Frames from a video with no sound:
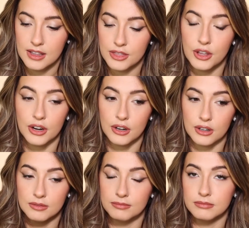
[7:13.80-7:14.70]

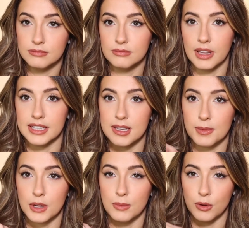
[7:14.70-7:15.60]
their, like some
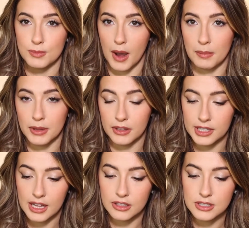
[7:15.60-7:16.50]
of their most popular
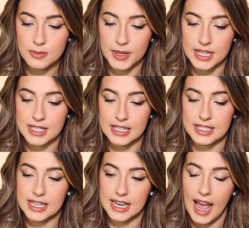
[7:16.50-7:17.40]
colors because they
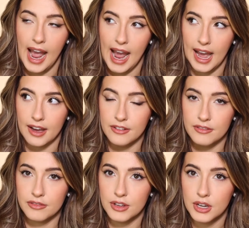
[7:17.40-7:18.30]
didn't have
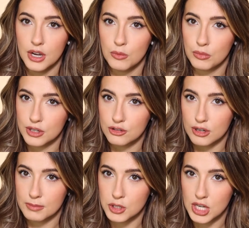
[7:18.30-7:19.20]

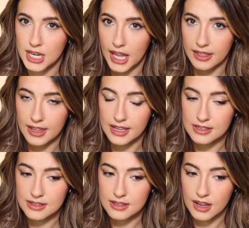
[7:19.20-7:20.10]
prescription in
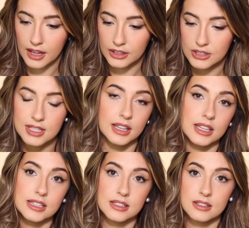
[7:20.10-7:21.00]
these colors, at
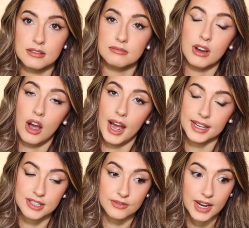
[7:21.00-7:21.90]
least not
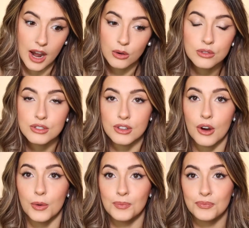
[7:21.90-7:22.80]
as of now,
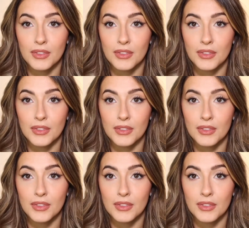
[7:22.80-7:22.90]
so.